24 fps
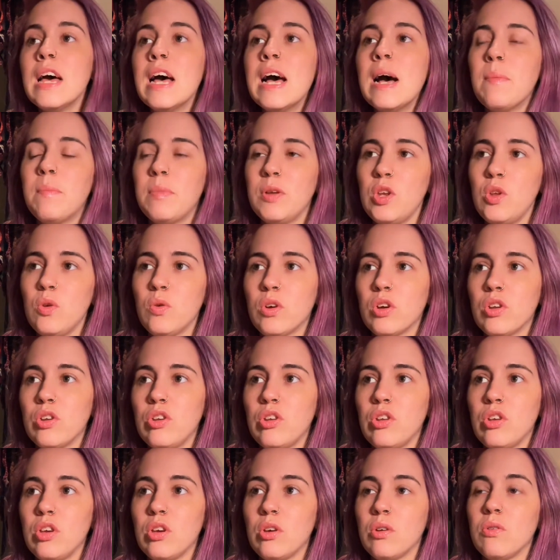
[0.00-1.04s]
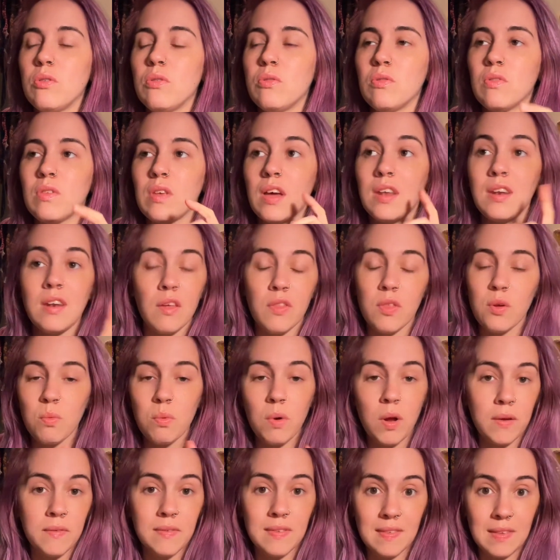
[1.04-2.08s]
but you could use another
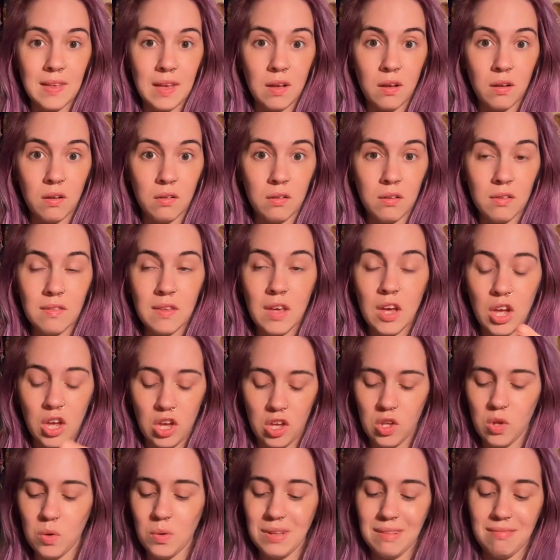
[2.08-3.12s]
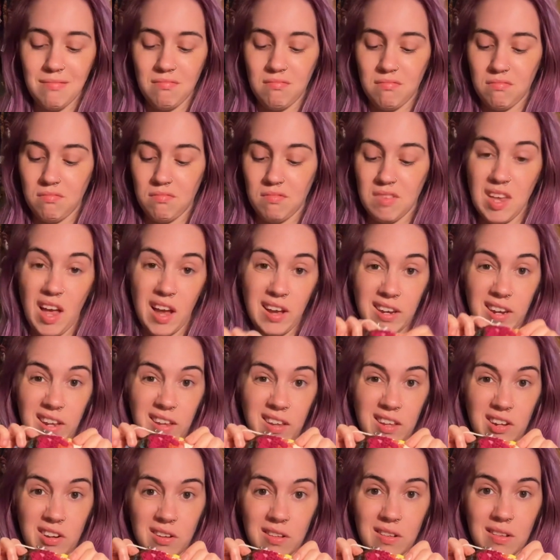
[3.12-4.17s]
row of singles. You could
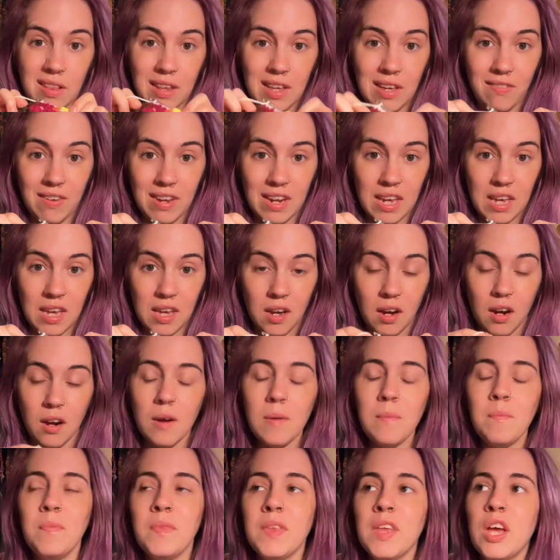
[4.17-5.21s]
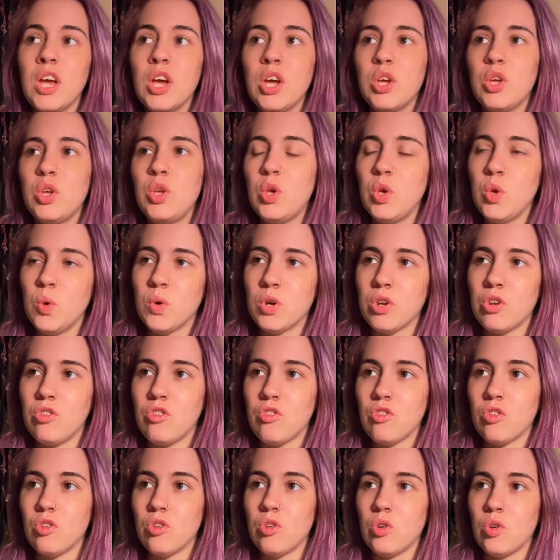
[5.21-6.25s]
technically just leave it here. You could
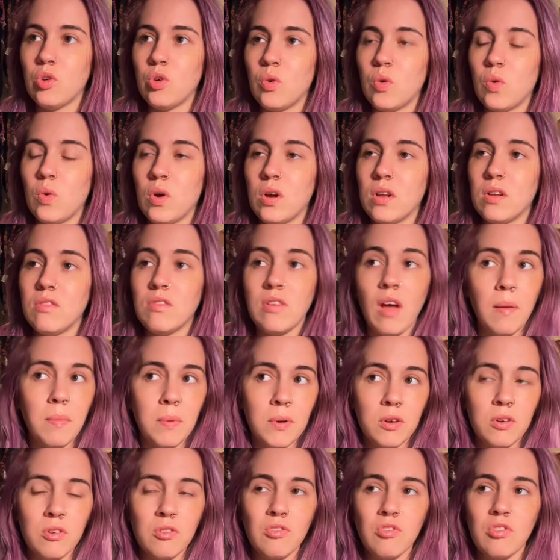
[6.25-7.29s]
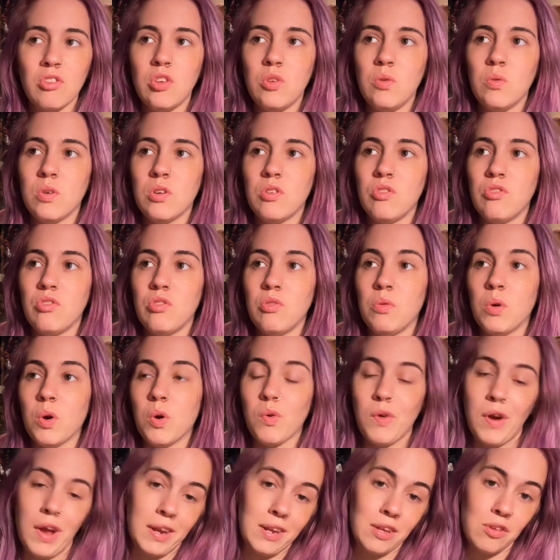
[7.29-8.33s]
do doubles, you could do a
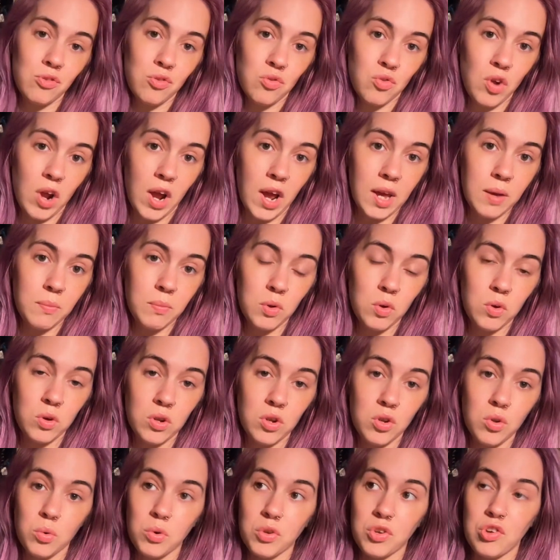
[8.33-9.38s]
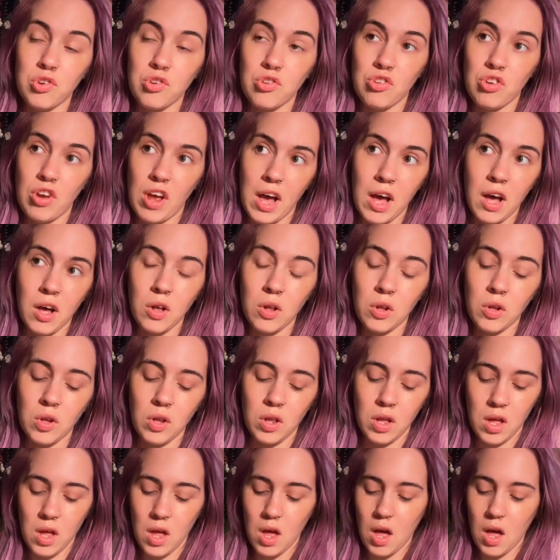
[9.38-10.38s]
granny stripe, you could do a shell.